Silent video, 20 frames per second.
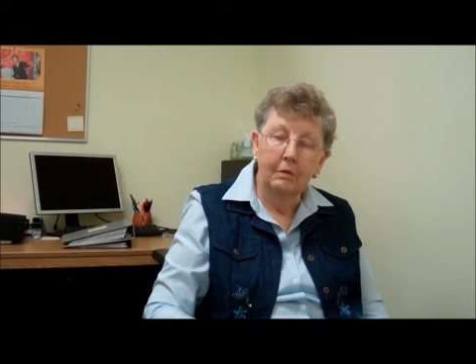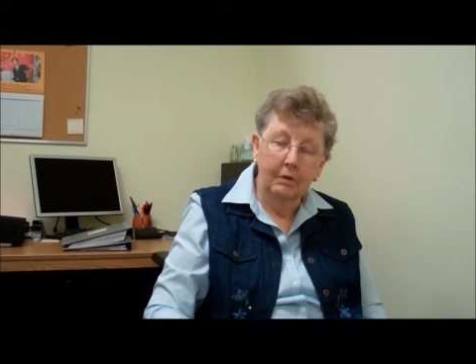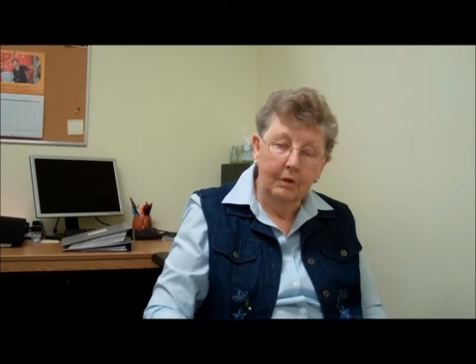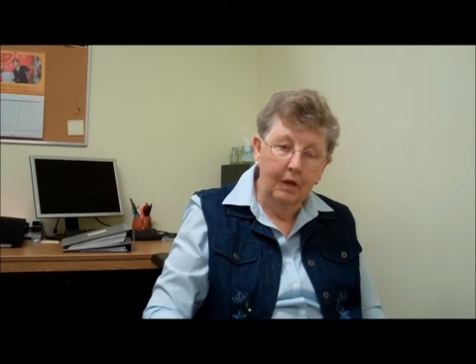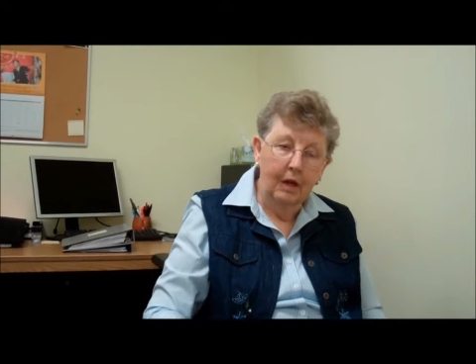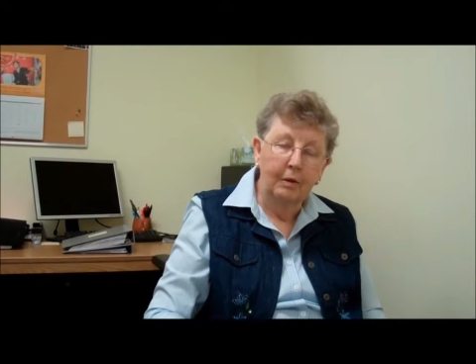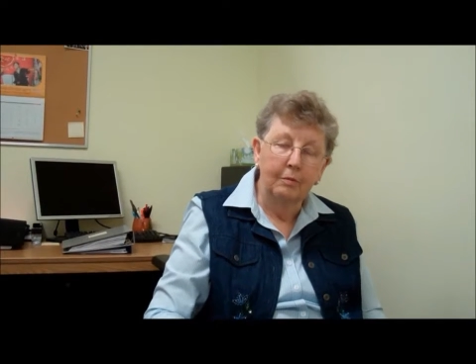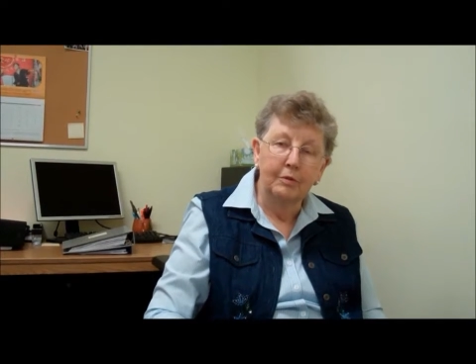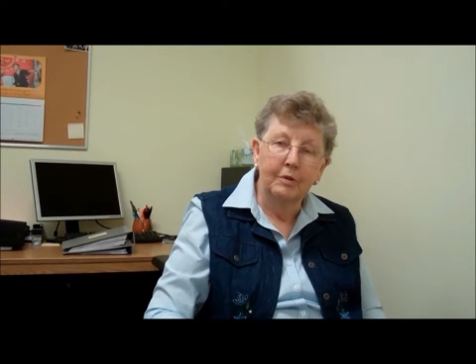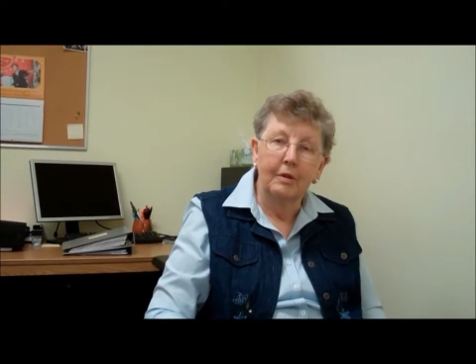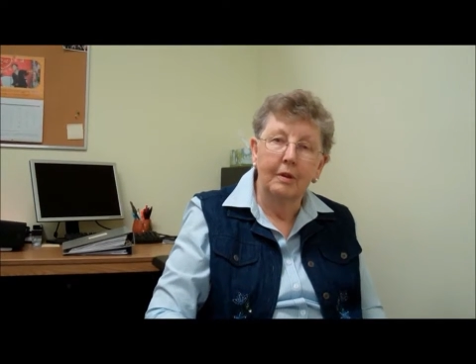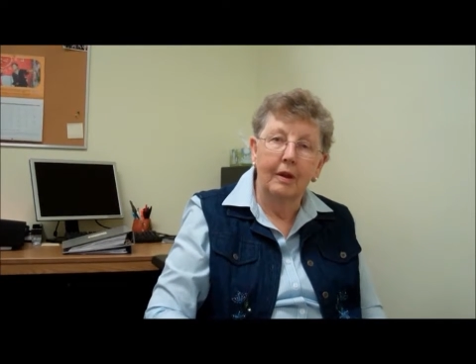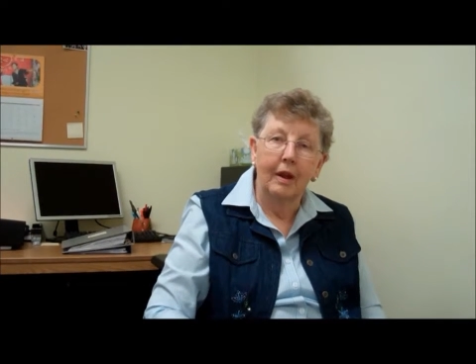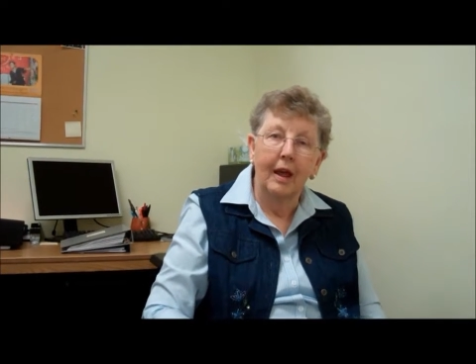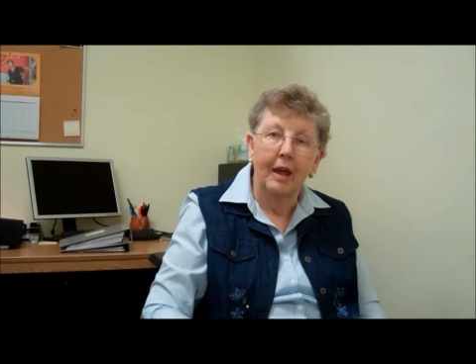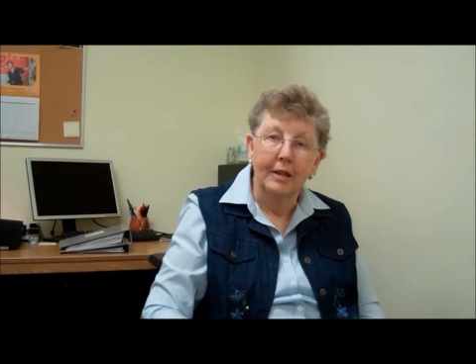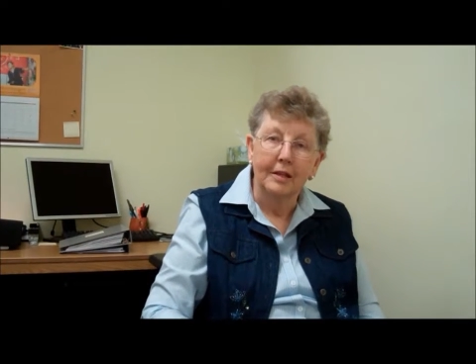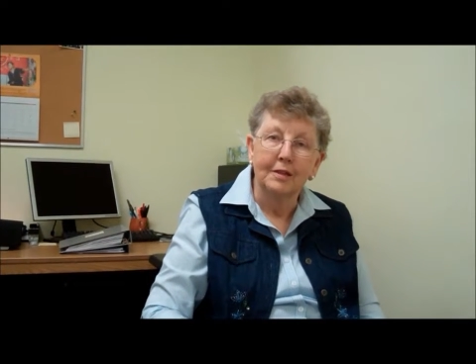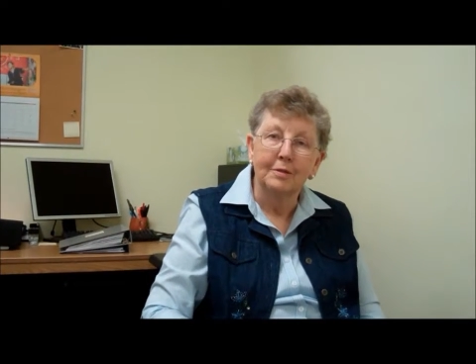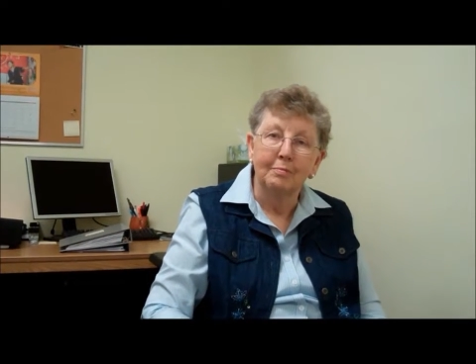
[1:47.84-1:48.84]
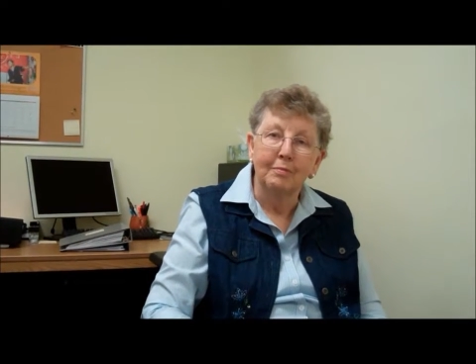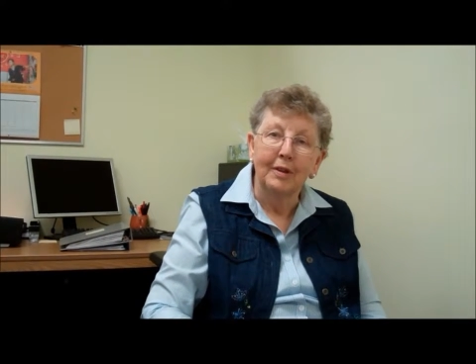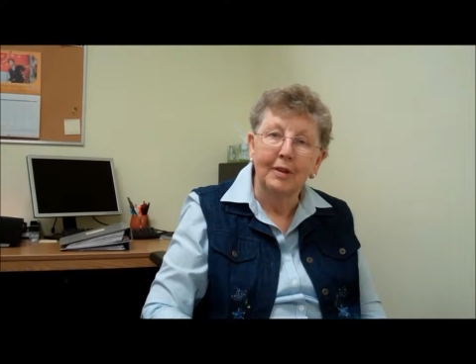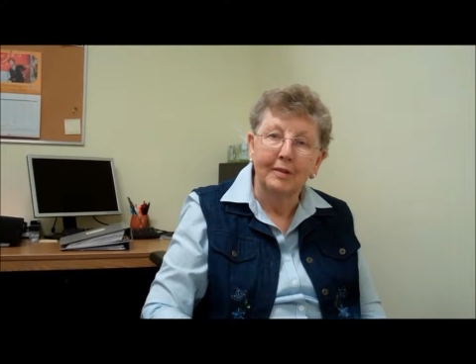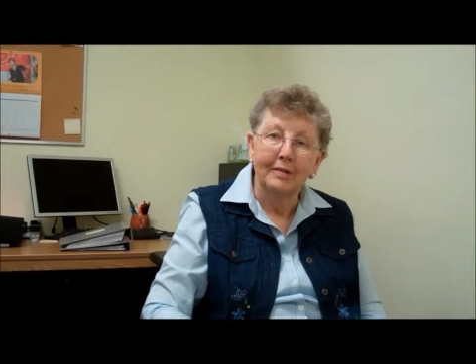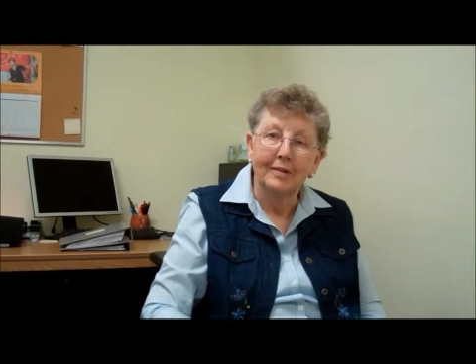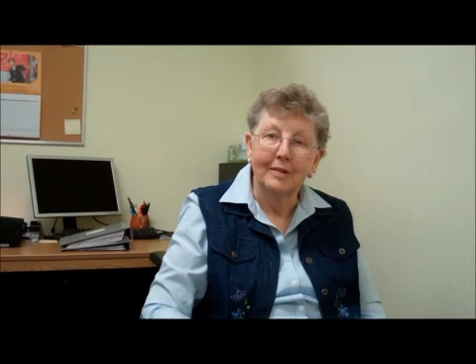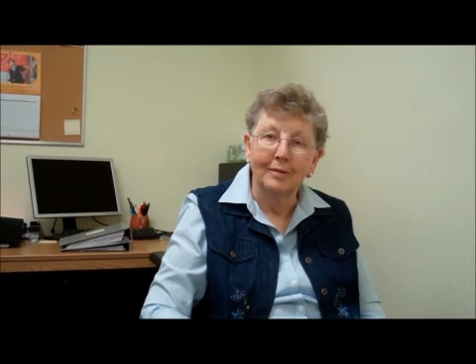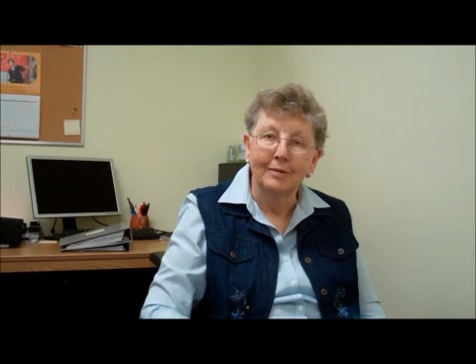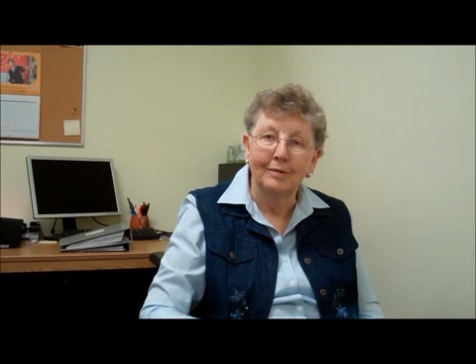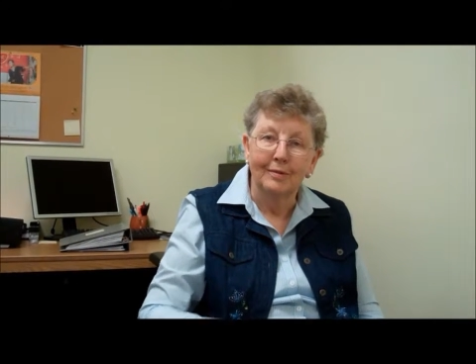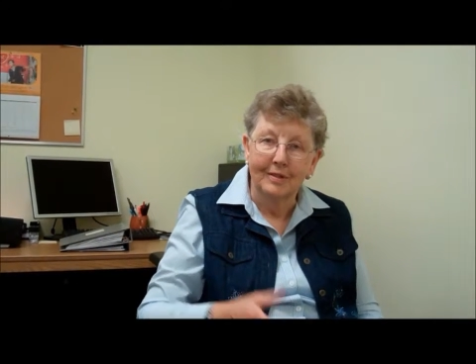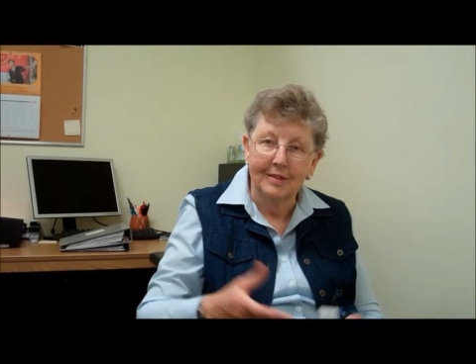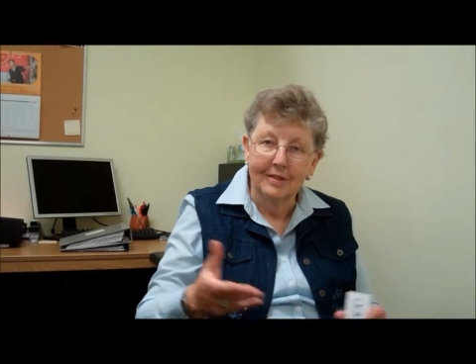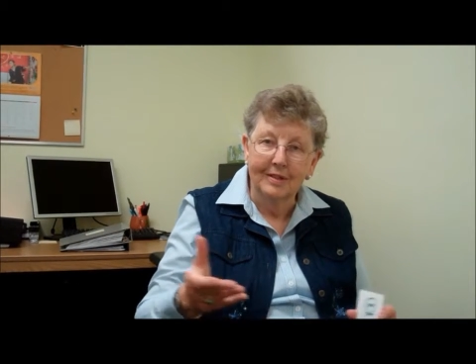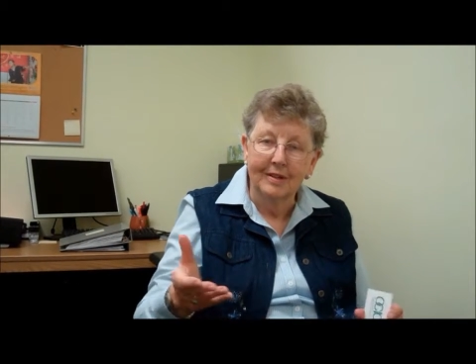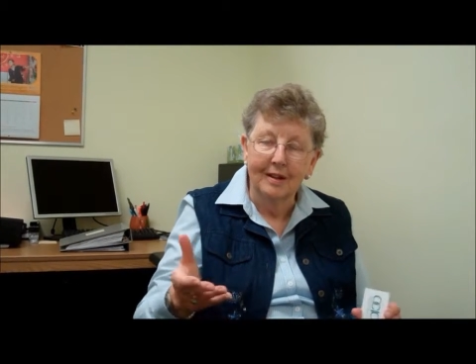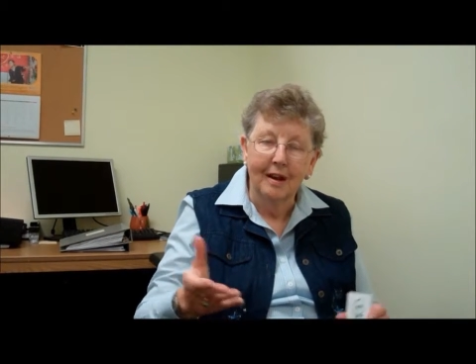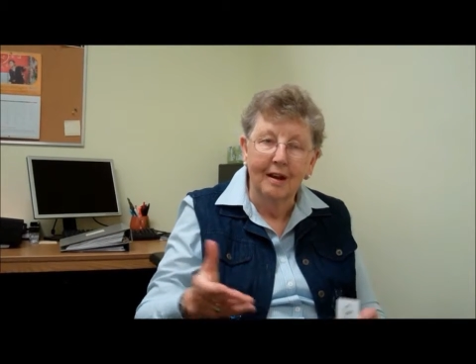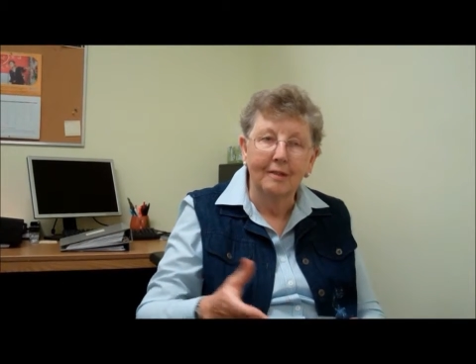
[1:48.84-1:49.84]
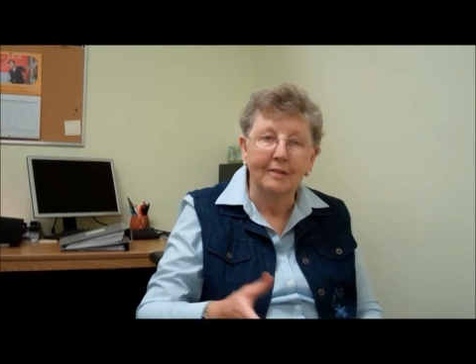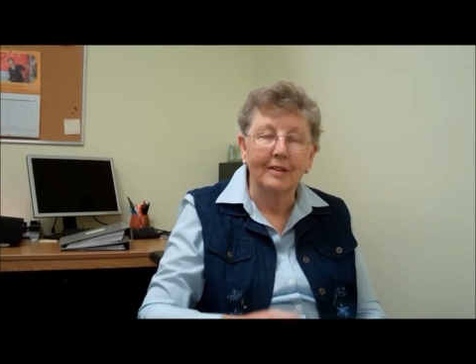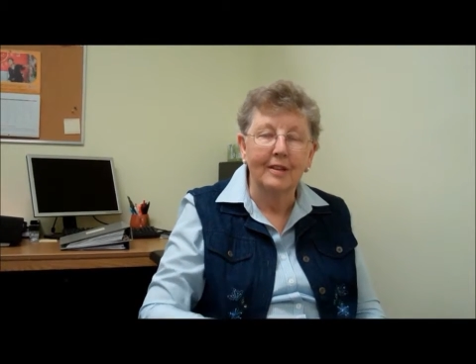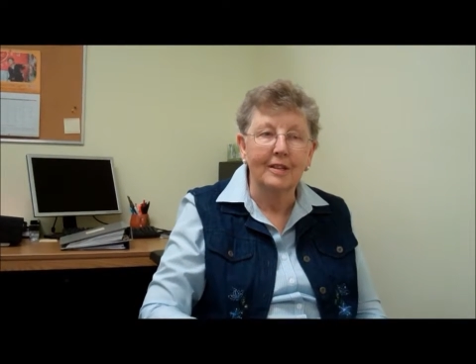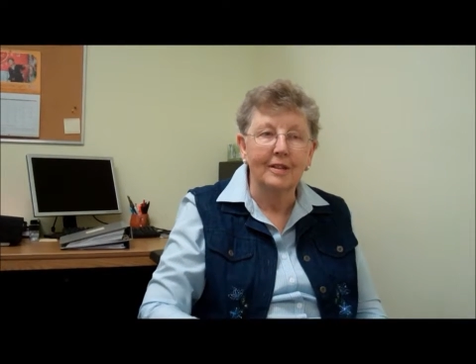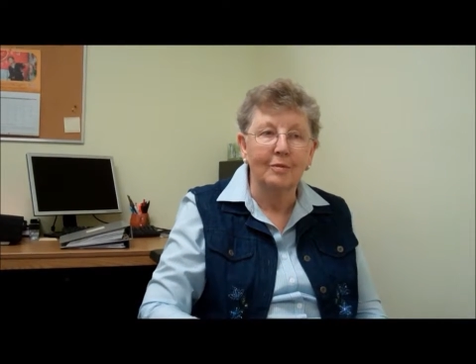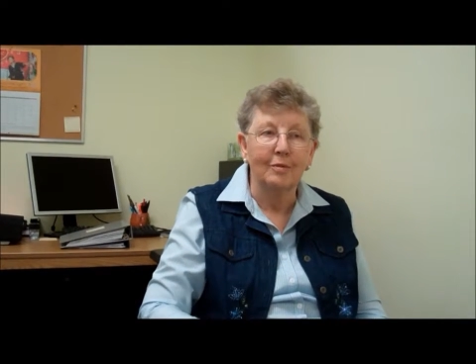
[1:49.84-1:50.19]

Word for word: came to, and asked me to start this.